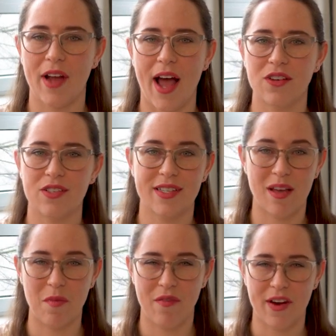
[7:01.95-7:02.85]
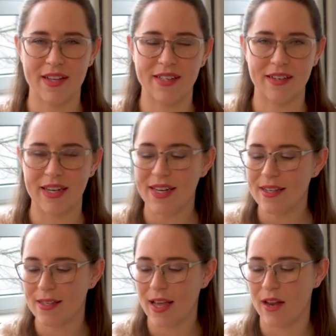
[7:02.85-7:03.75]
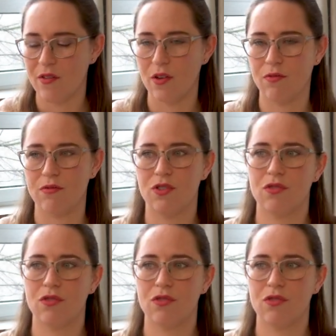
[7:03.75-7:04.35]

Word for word: reactions can be very serious, and if you